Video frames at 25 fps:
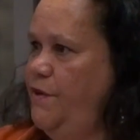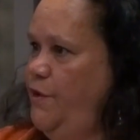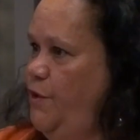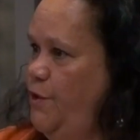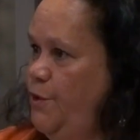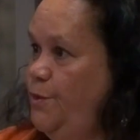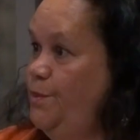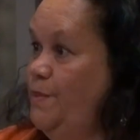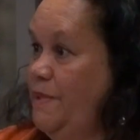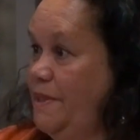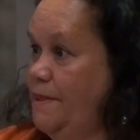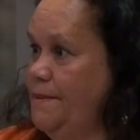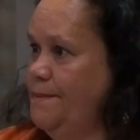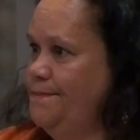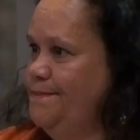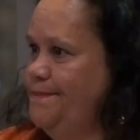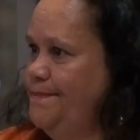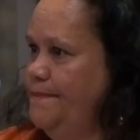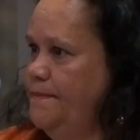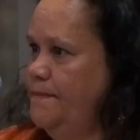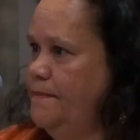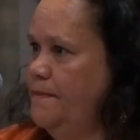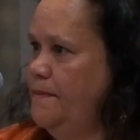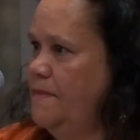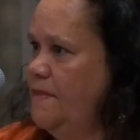human?
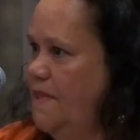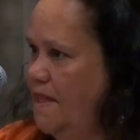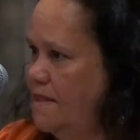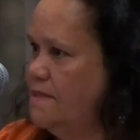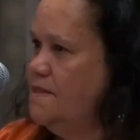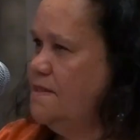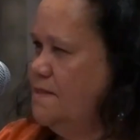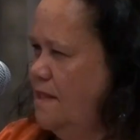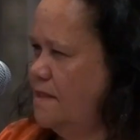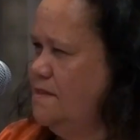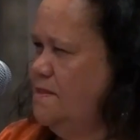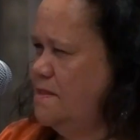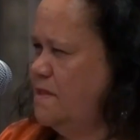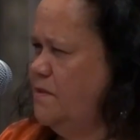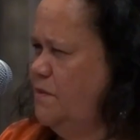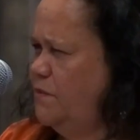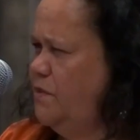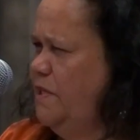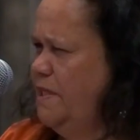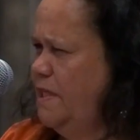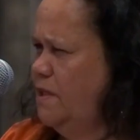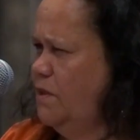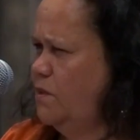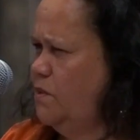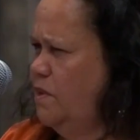That's the
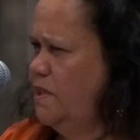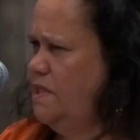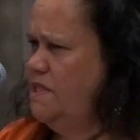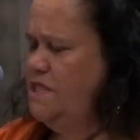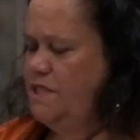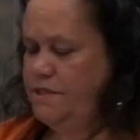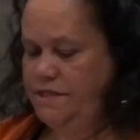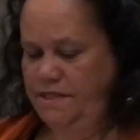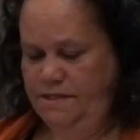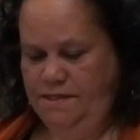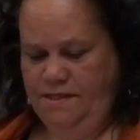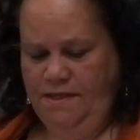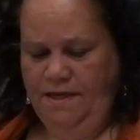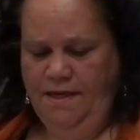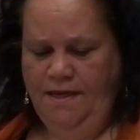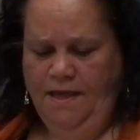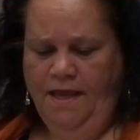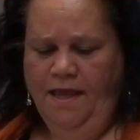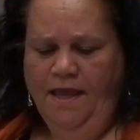real question.